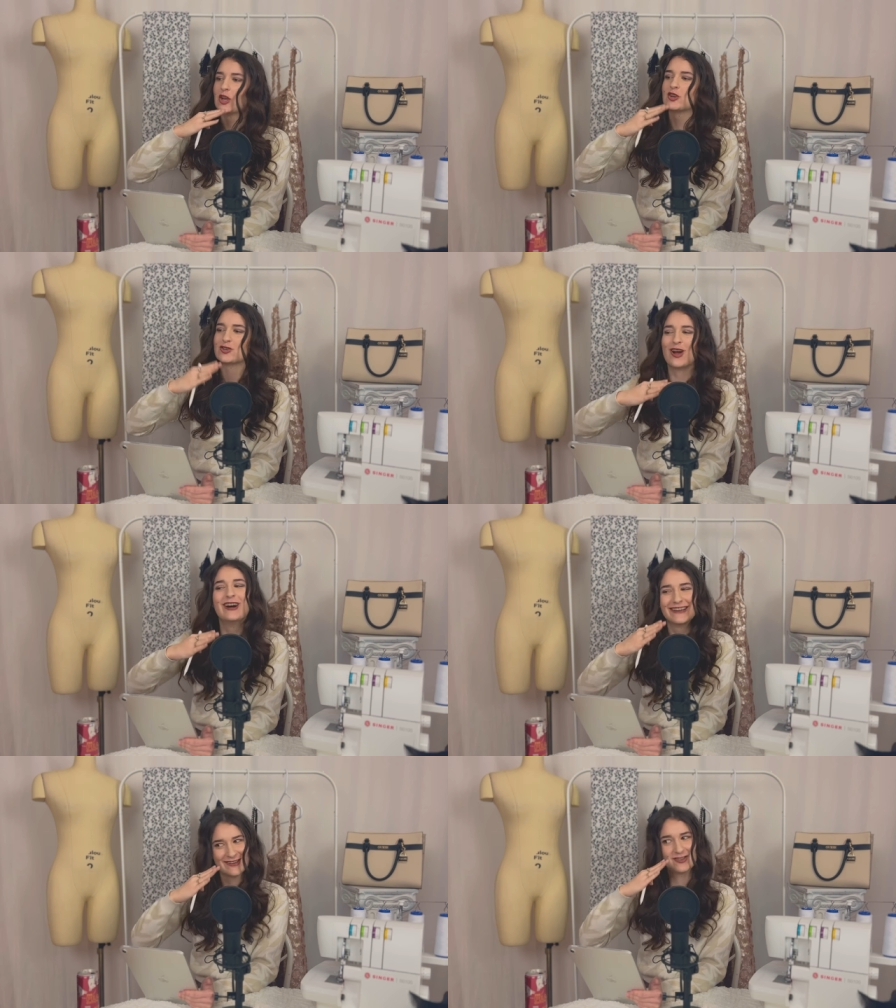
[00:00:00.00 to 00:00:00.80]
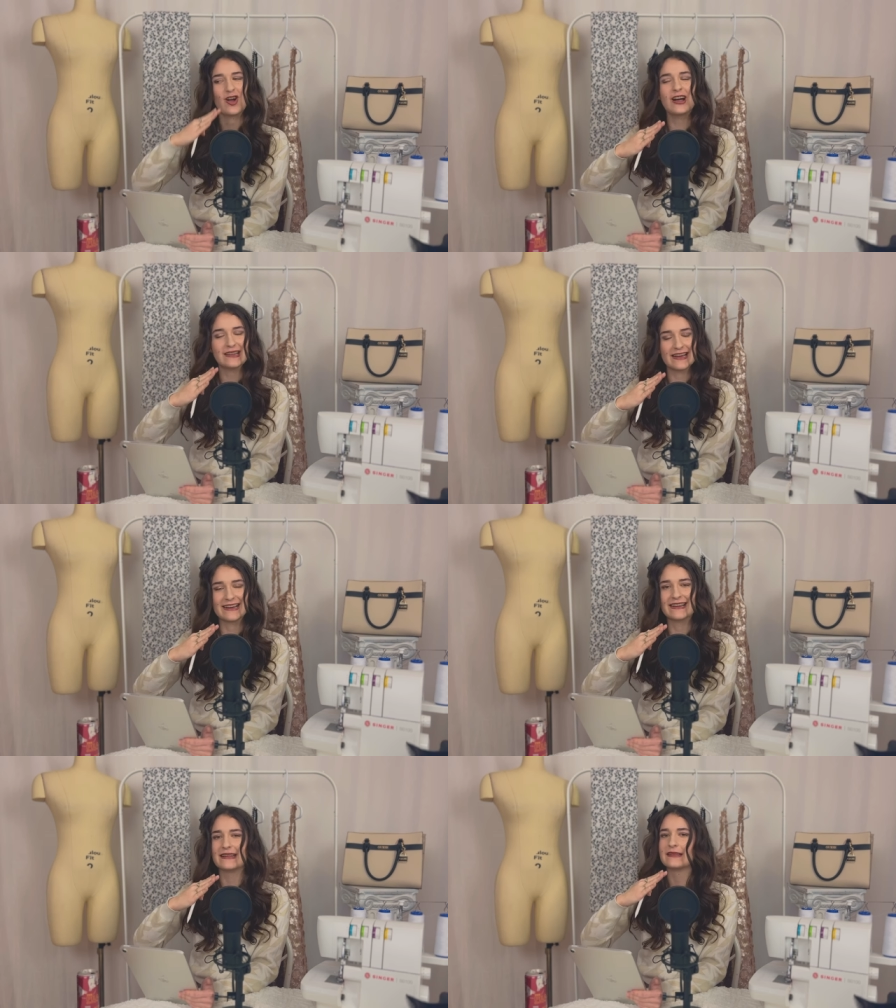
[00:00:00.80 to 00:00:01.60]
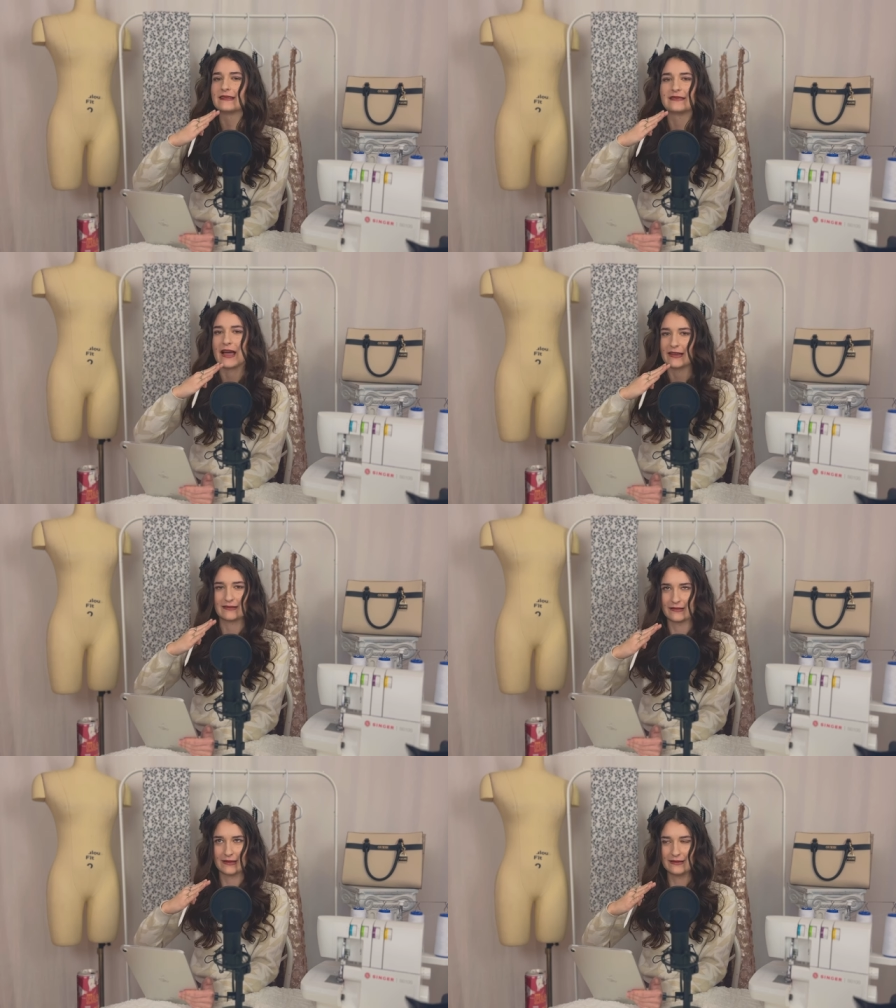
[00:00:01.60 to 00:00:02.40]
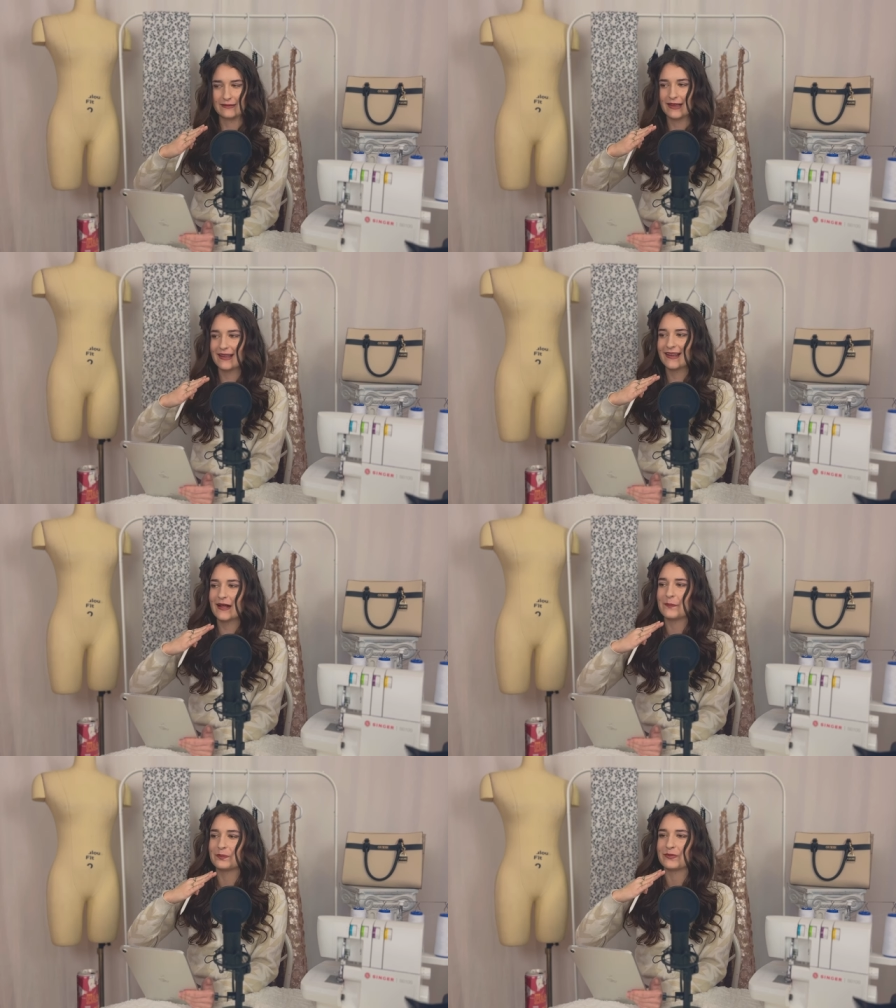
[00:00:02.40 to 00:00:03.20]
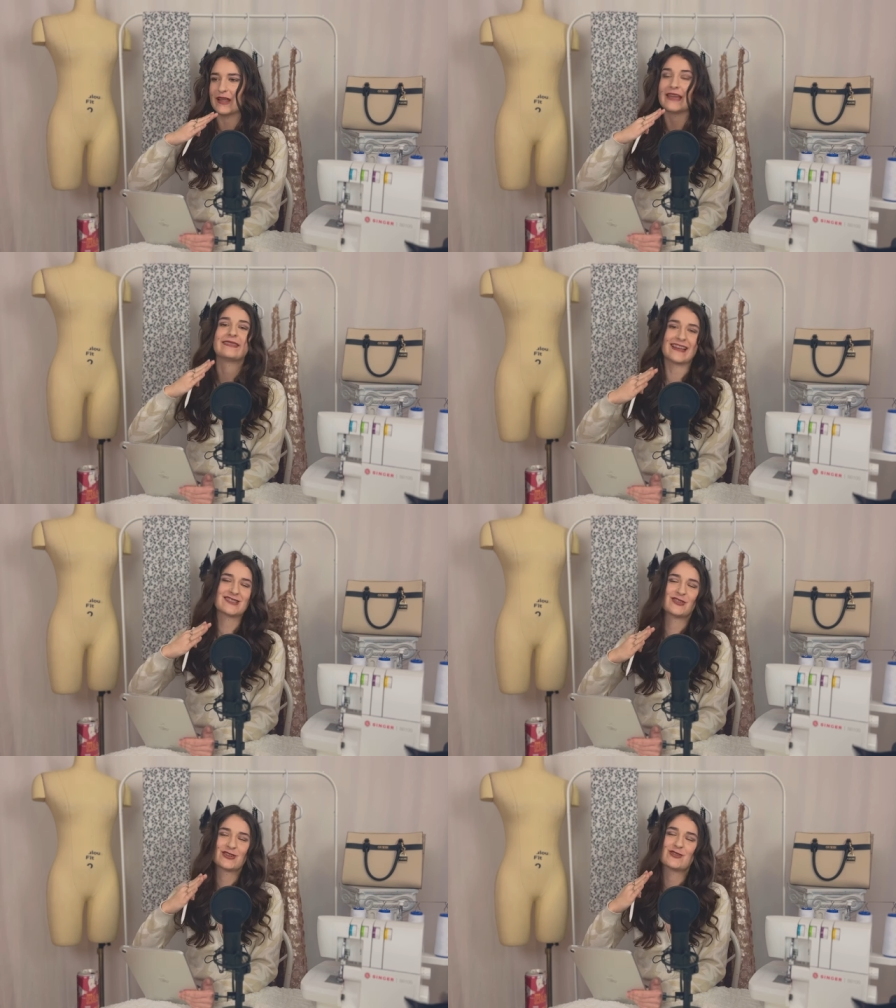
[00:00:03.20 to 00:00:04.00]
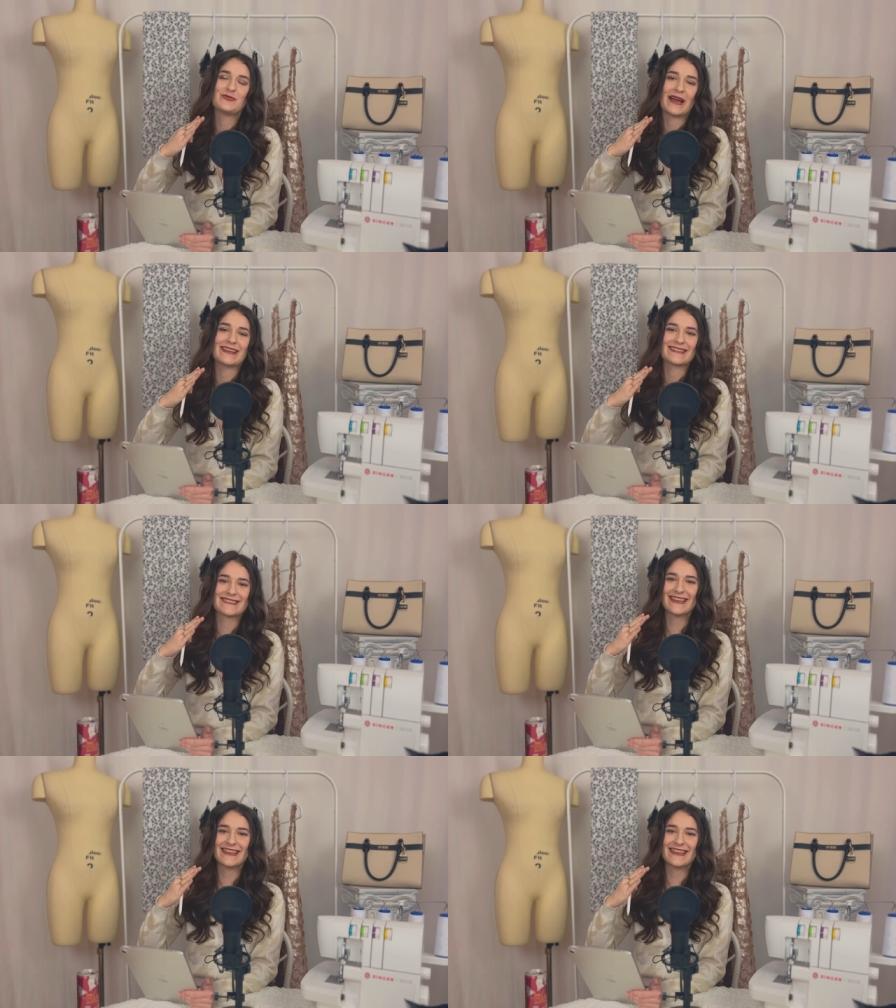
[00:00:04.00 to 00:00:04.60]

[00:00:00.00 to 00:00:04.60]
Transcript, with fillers: Draw a line diagonally, and that's your true bias.